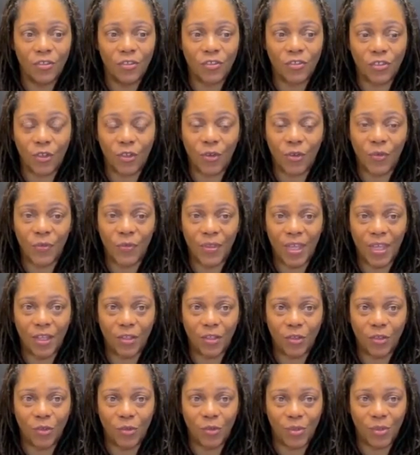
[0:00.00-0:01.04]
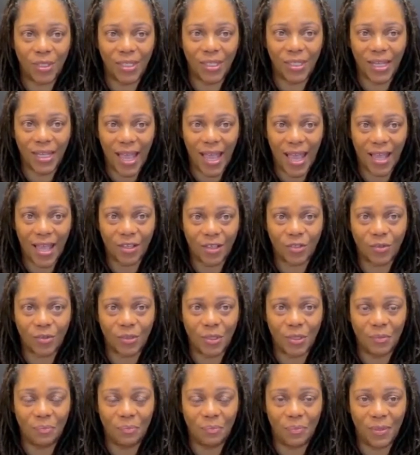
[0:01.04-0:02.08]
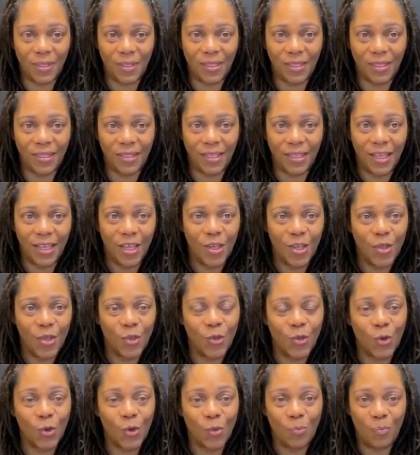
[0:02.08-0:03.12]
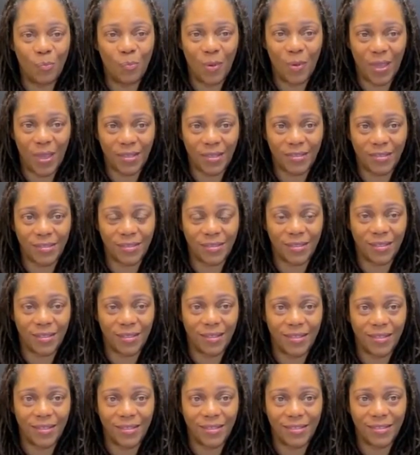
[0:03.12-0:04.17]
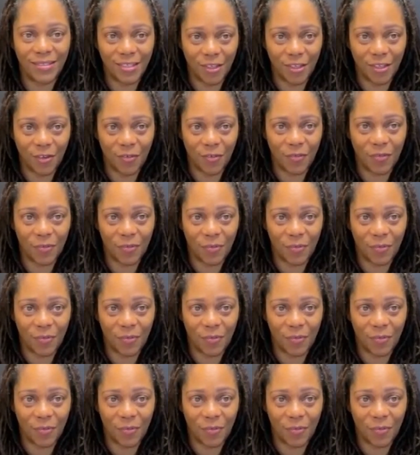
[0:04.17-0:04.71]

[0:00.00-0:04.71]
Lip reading: so that you can actually be your best self.